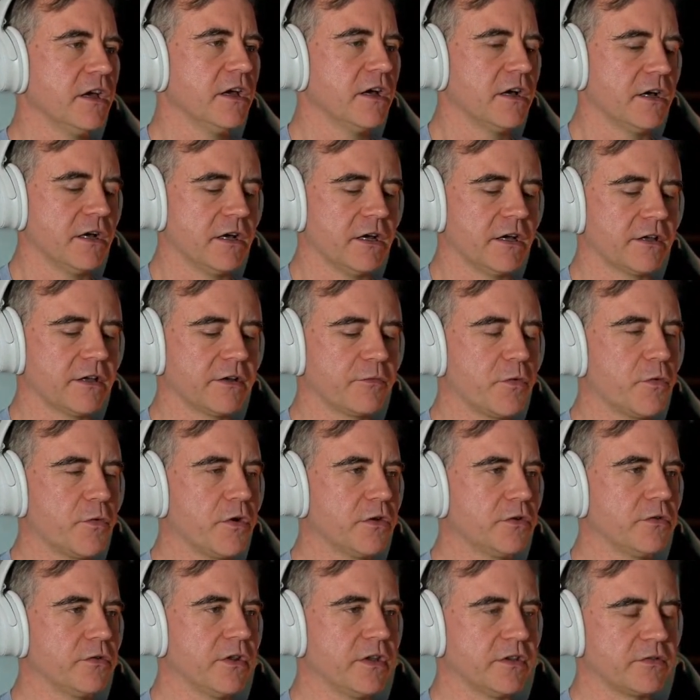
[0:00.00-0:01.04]
if we want to
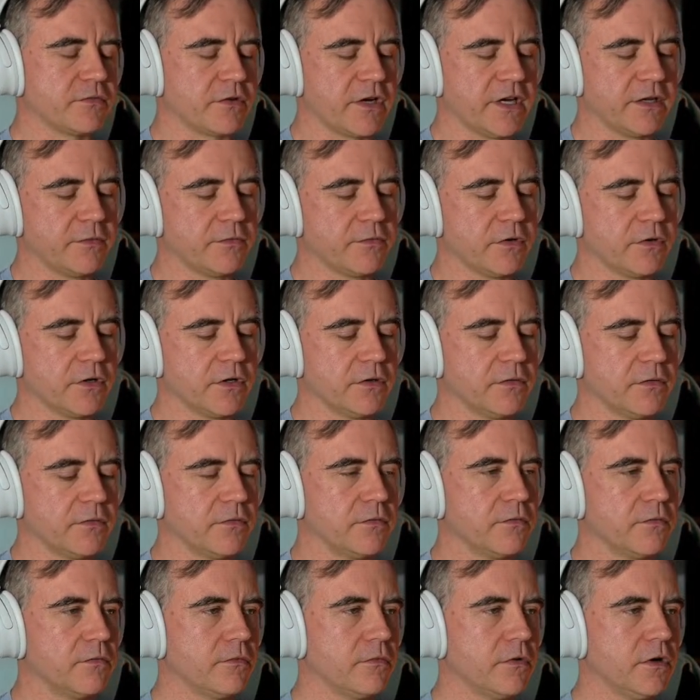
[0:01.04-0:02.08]
do this, right?
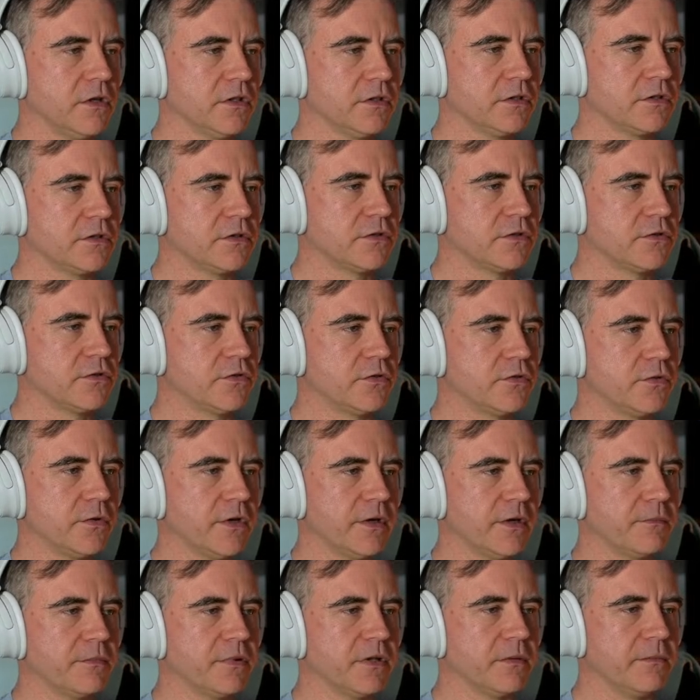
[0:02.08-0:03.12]
Want to
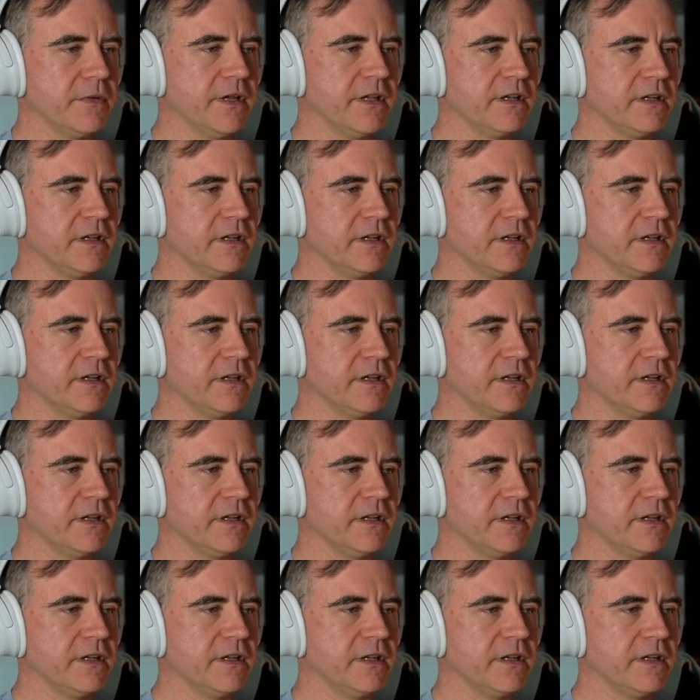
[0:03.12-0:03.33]
implement